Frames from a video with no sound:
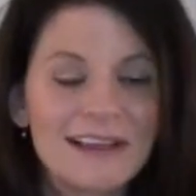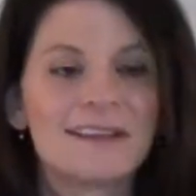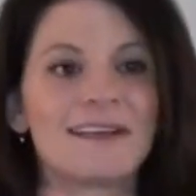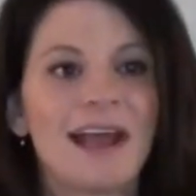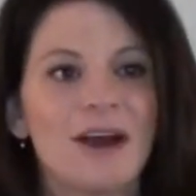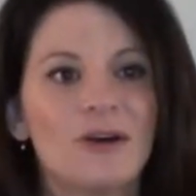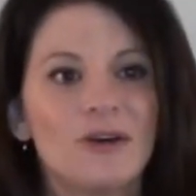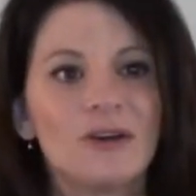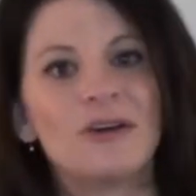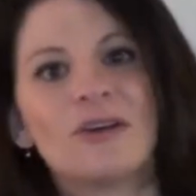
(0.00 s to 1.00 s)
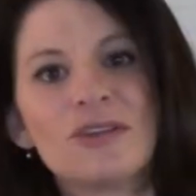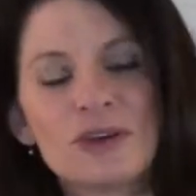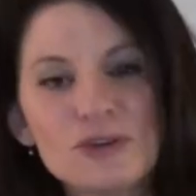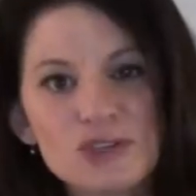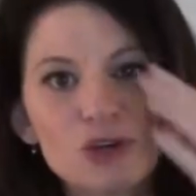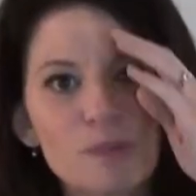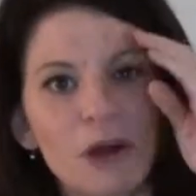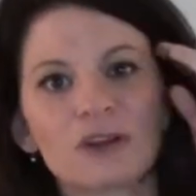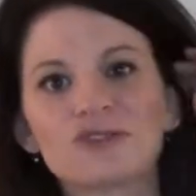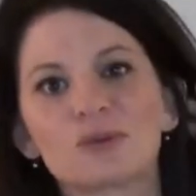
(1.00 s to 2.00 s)
Now, those two
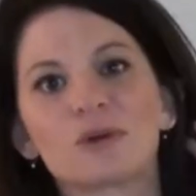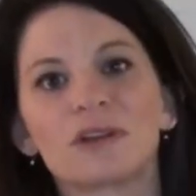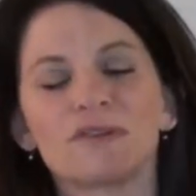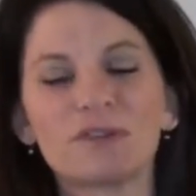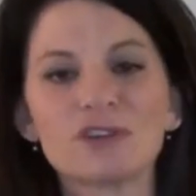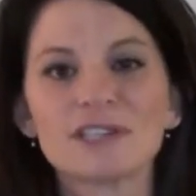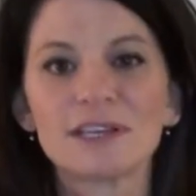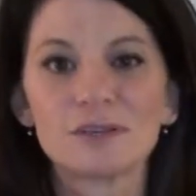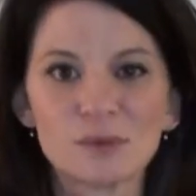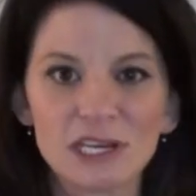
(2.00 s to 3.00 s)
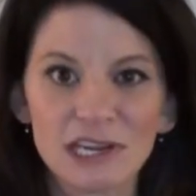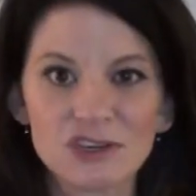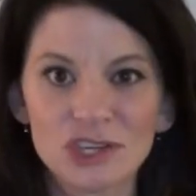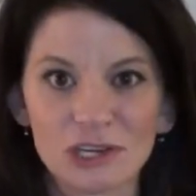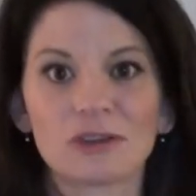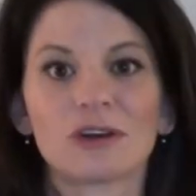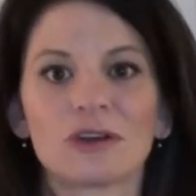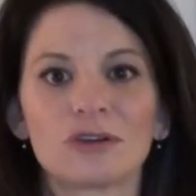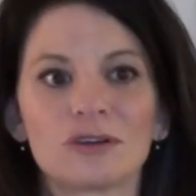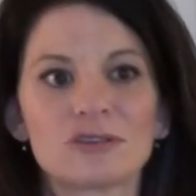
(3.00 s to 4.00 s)
parts are one of the first things we teach
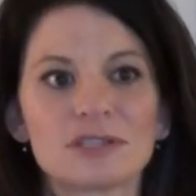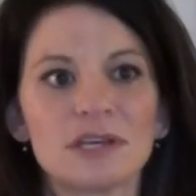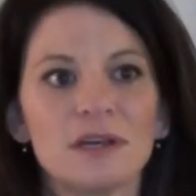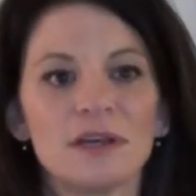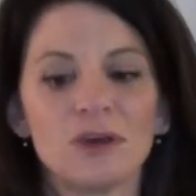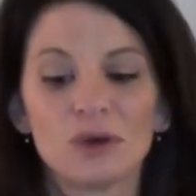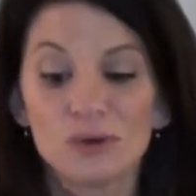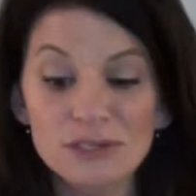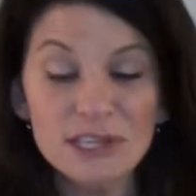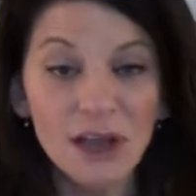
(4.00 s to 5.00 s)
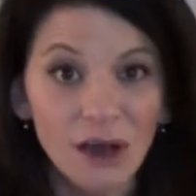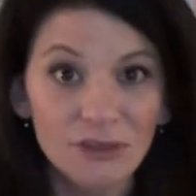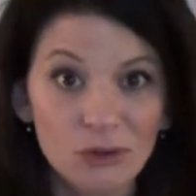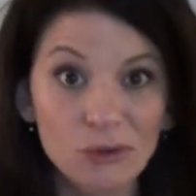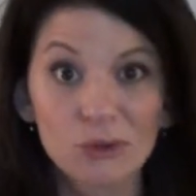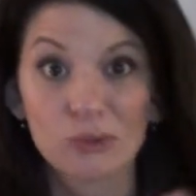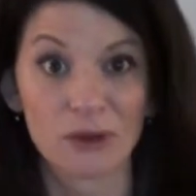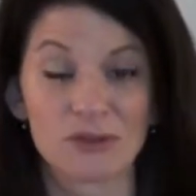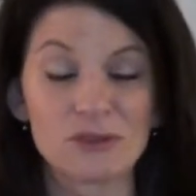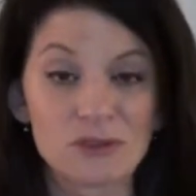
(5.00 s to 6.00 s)
kindergartners. Who's the author, who
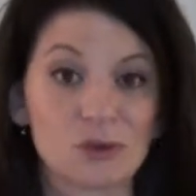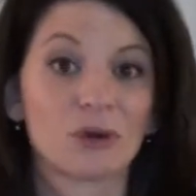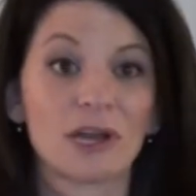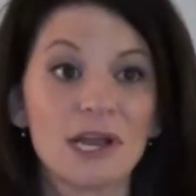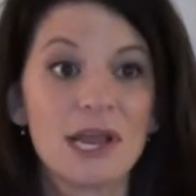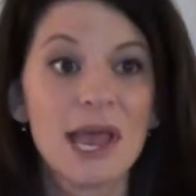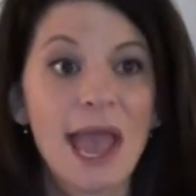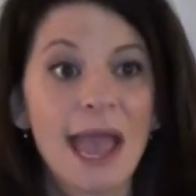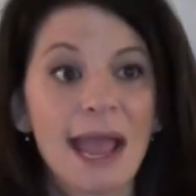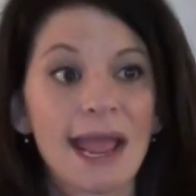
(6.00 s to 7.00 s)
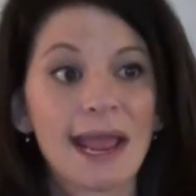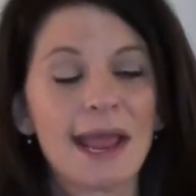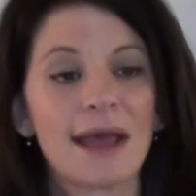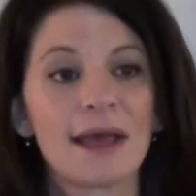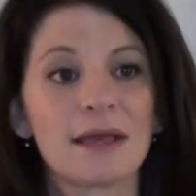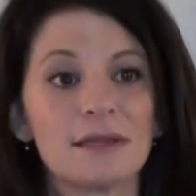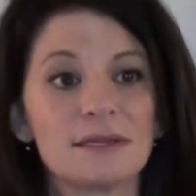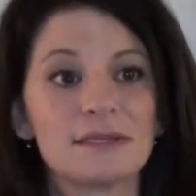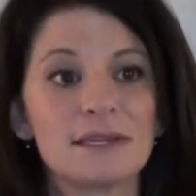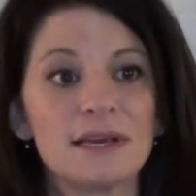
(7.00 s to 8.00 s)
wrote the story,
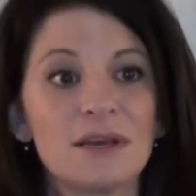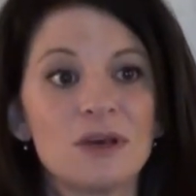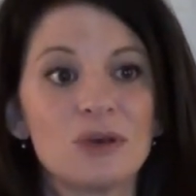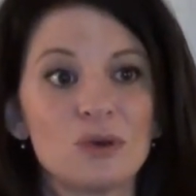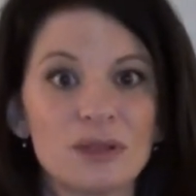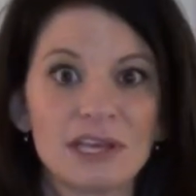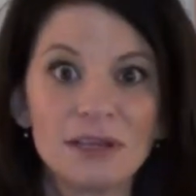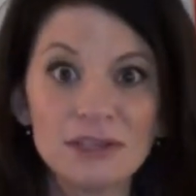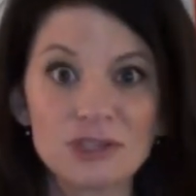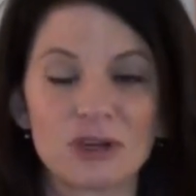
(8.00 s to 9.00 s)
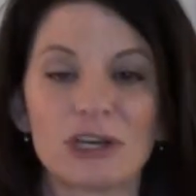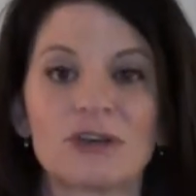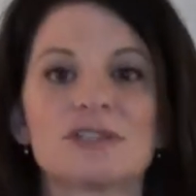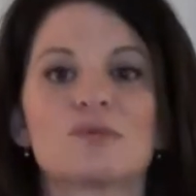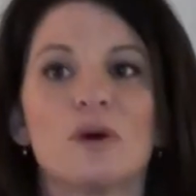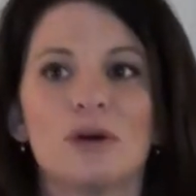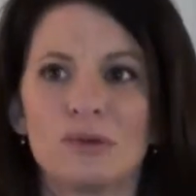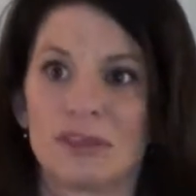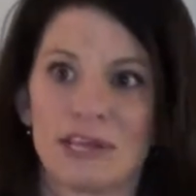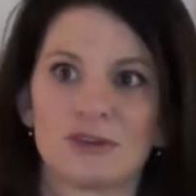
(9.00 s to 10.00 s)
and who the illustrator is.
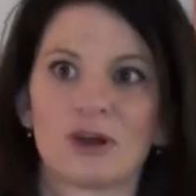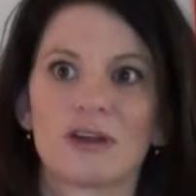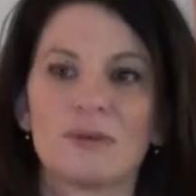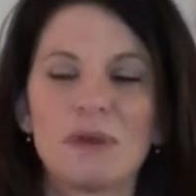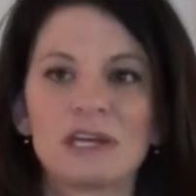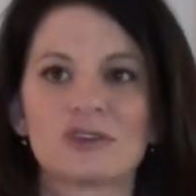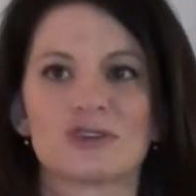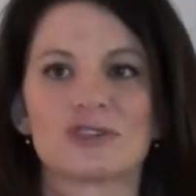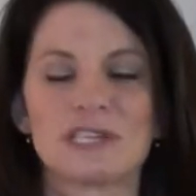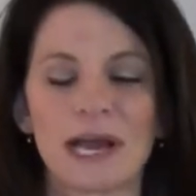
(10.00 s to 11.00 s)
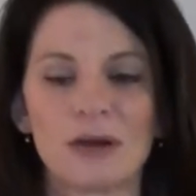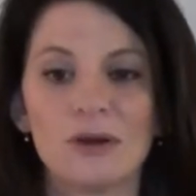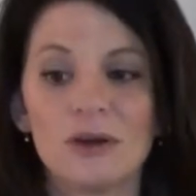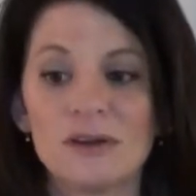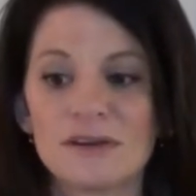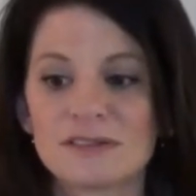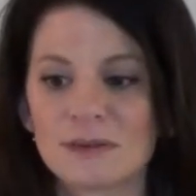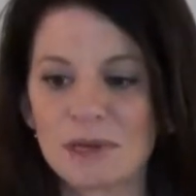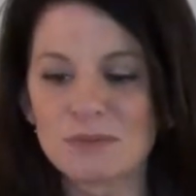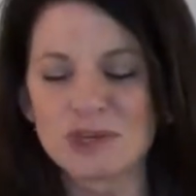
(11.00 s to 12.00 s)
Well, they draw the pictures. Now,
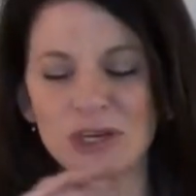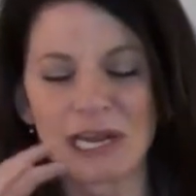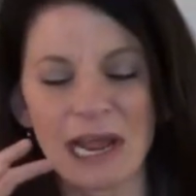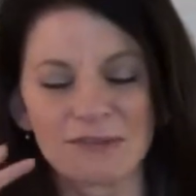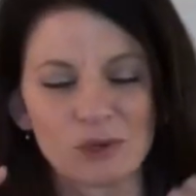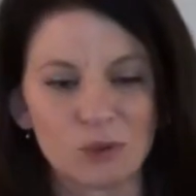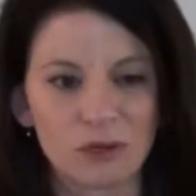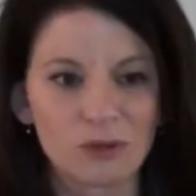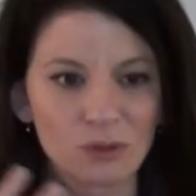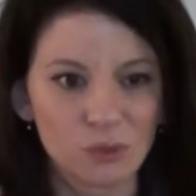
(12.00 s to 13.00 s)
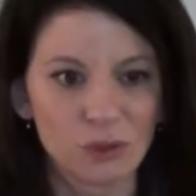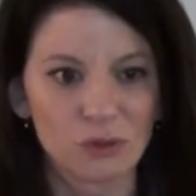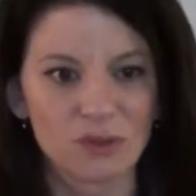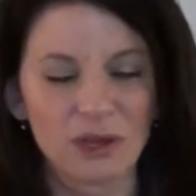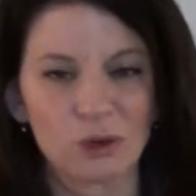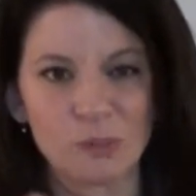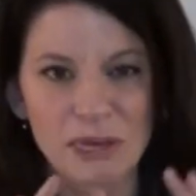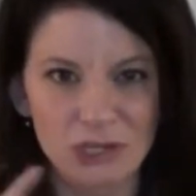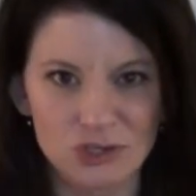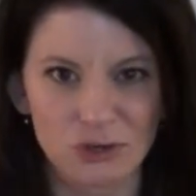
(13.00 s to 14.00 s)
sometimes you're going to have to work through the whole
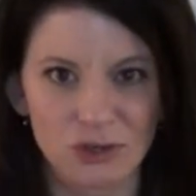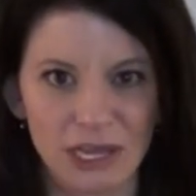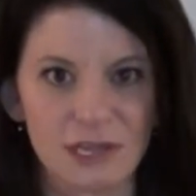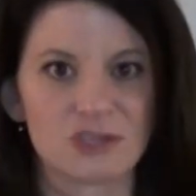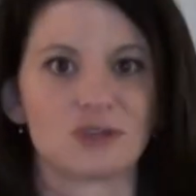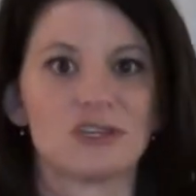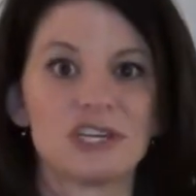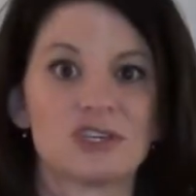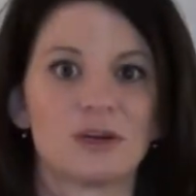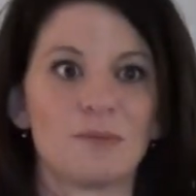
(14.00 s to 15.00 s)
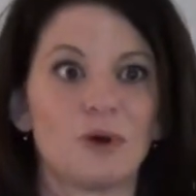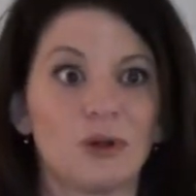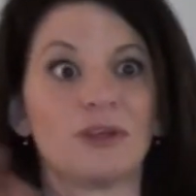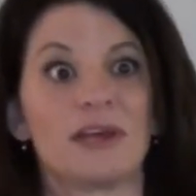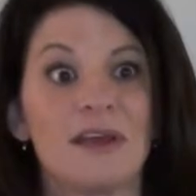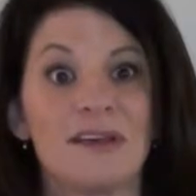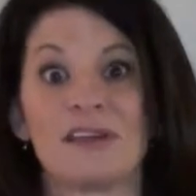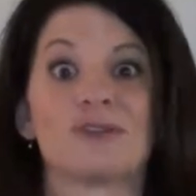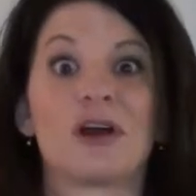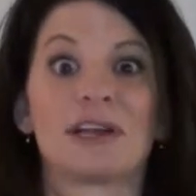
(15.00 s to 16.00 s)
picture thing because you're teaching them, well, that
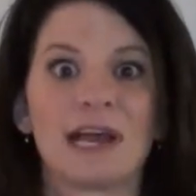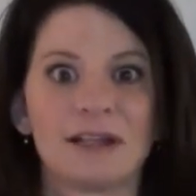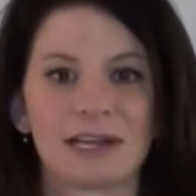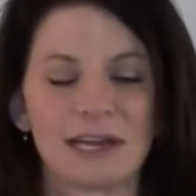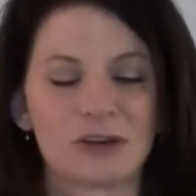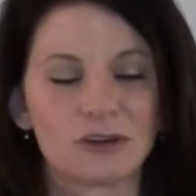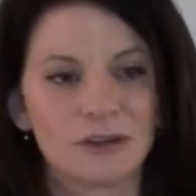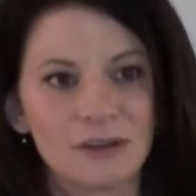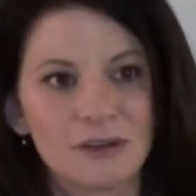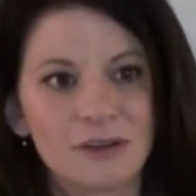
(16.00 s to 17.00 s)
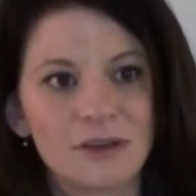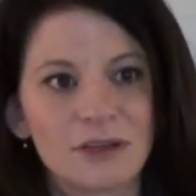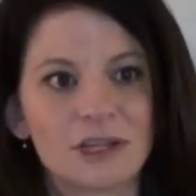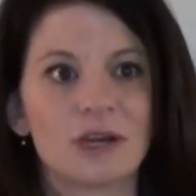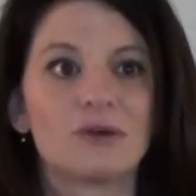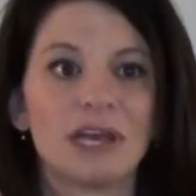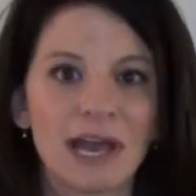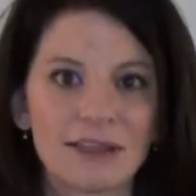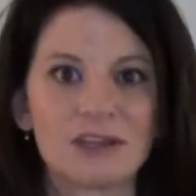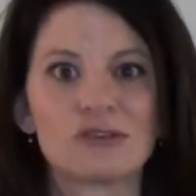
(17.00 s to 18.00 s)
they draw an alligator. You know,
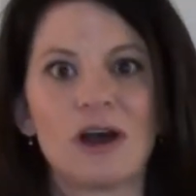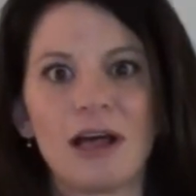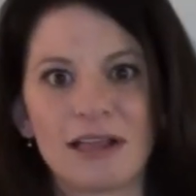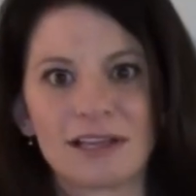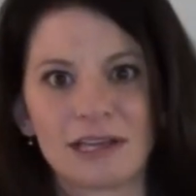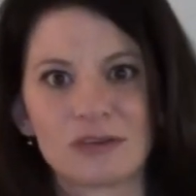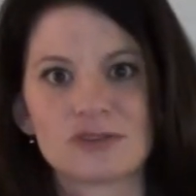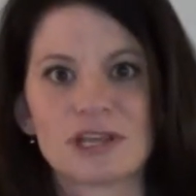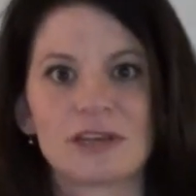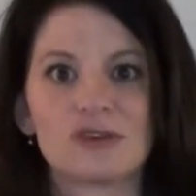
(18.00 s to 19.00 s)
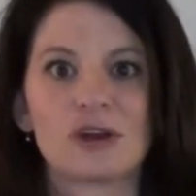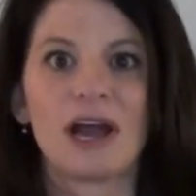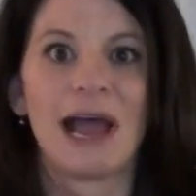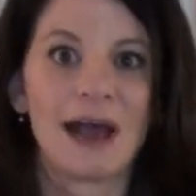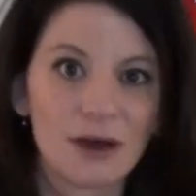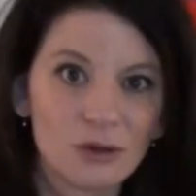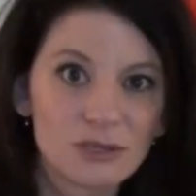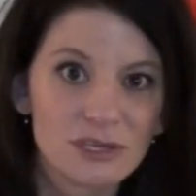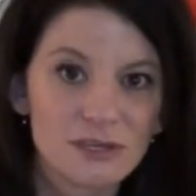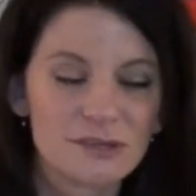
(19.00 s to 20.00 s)
yeah, they draw alligators, they can draw
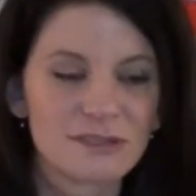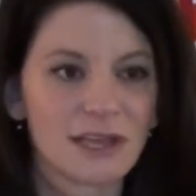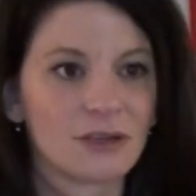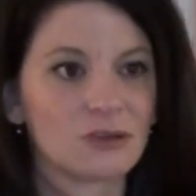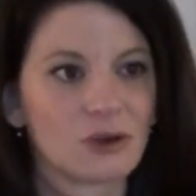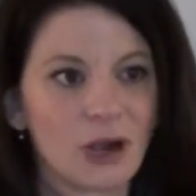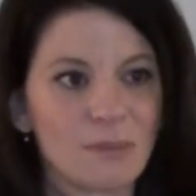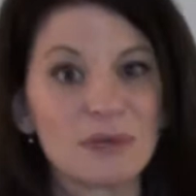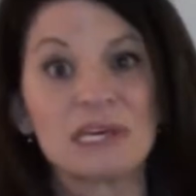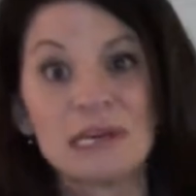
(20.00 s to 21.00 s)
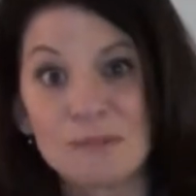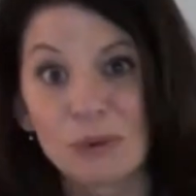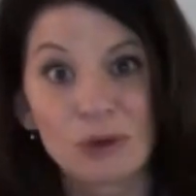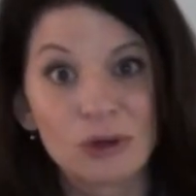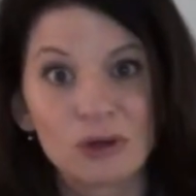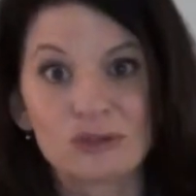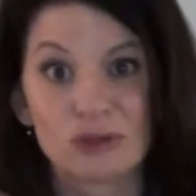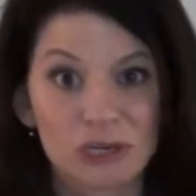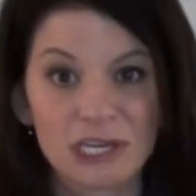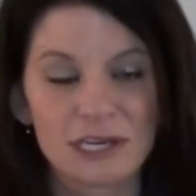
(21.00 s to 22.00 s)
houses, they can draw people,
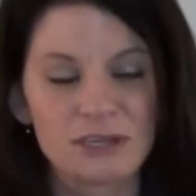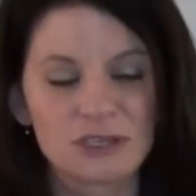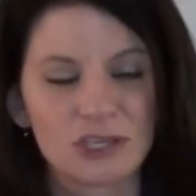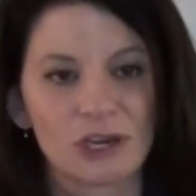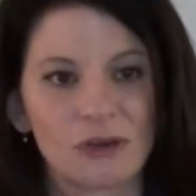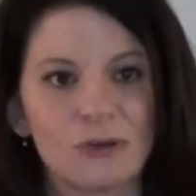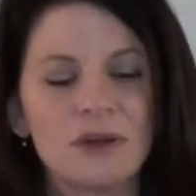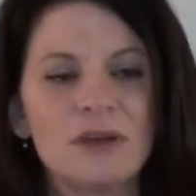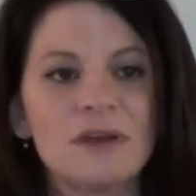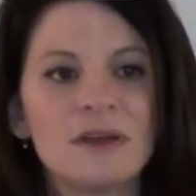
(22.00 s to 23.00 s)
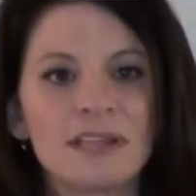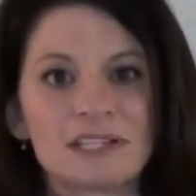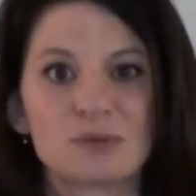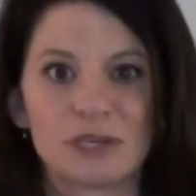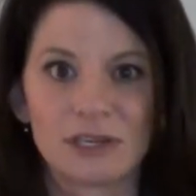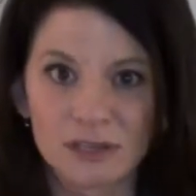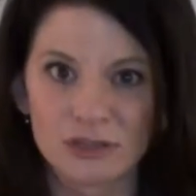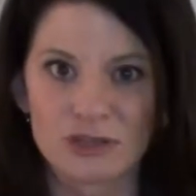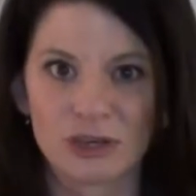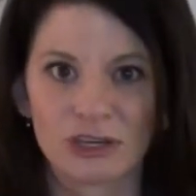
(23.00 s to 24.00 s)
trees, you know. That's what an
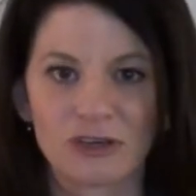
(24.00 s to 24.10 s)
illustrator